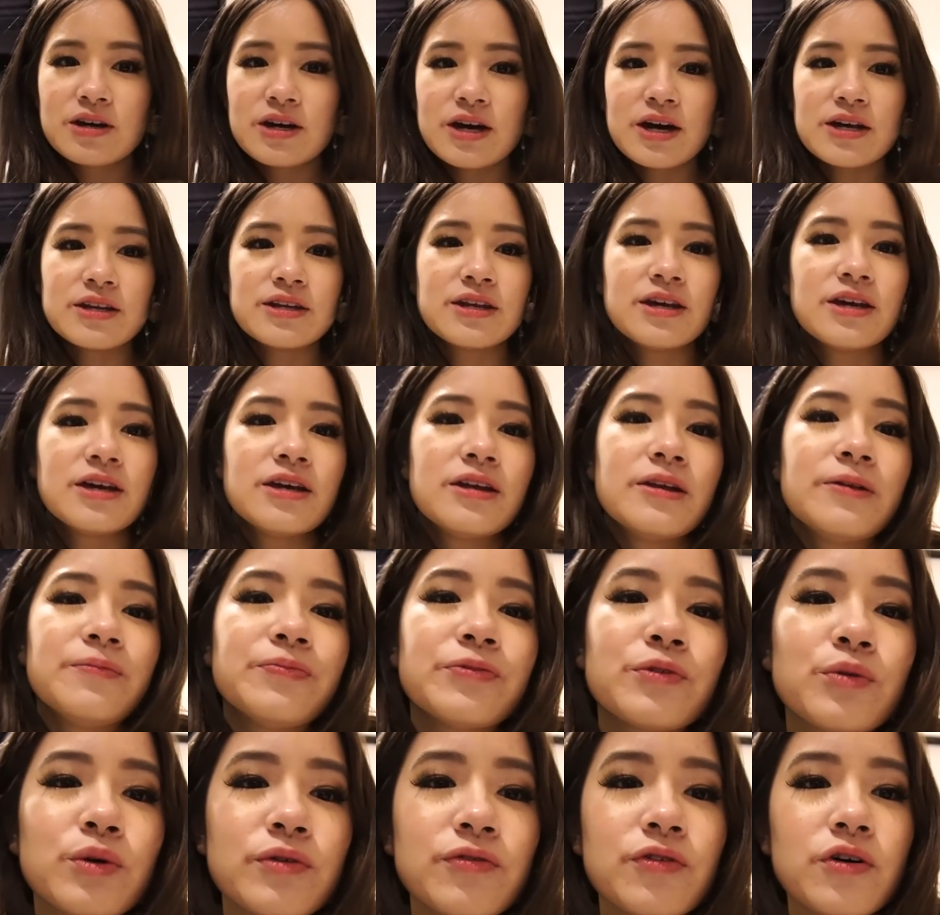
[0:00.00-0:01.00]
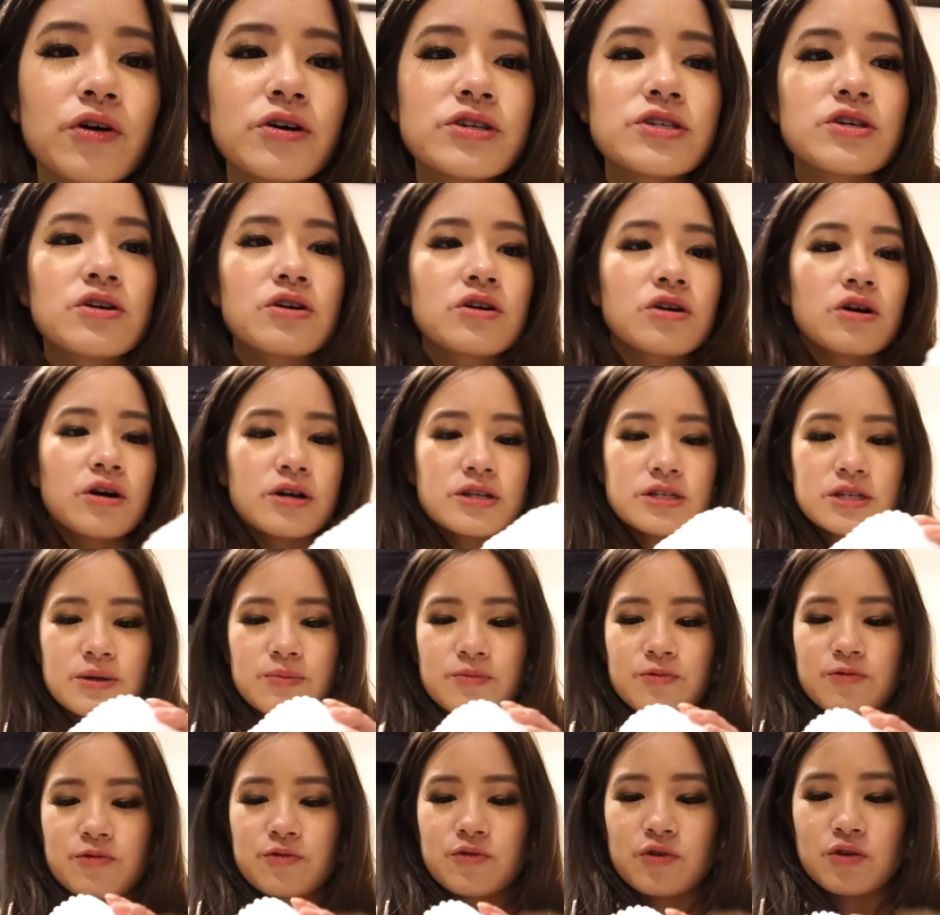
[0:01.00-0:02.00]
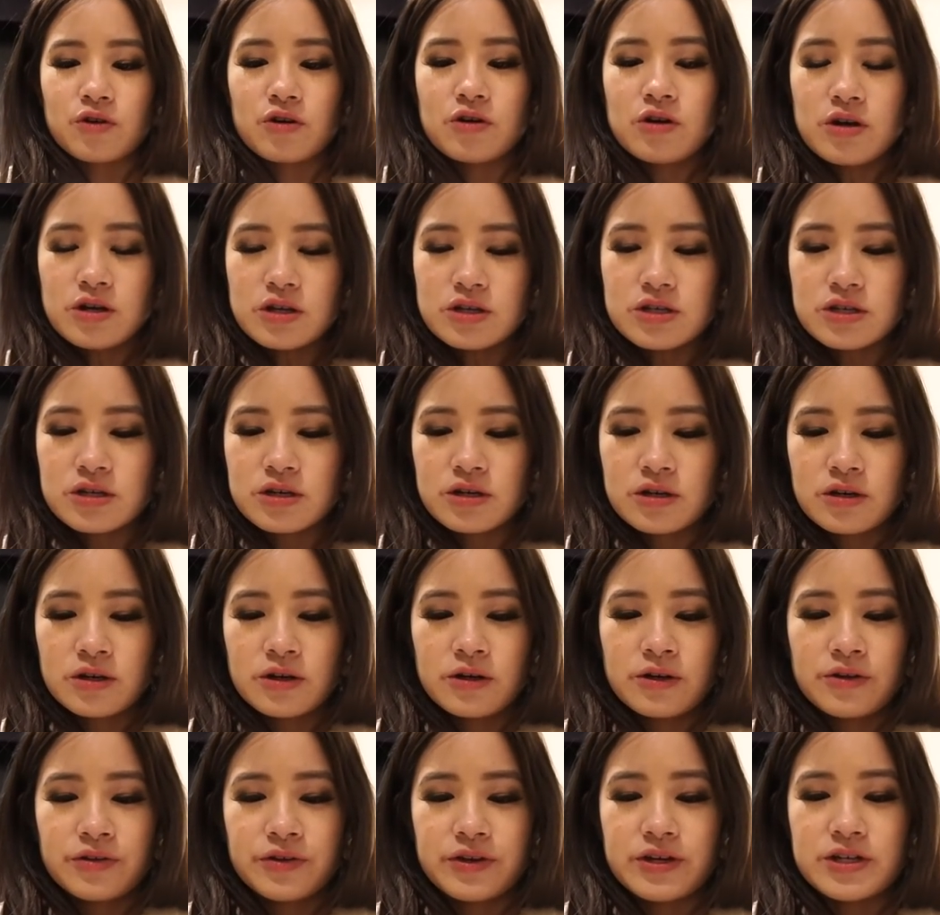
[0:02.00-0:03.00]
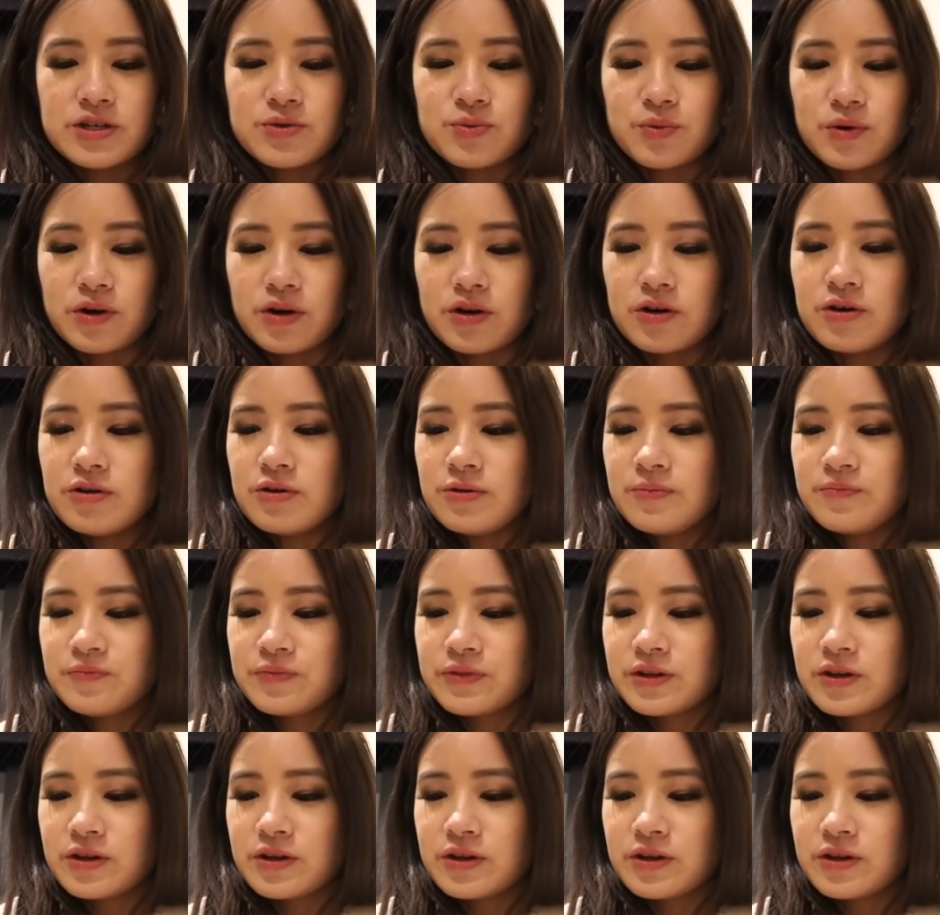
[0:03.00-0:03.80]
And then we've also got some fruit as well.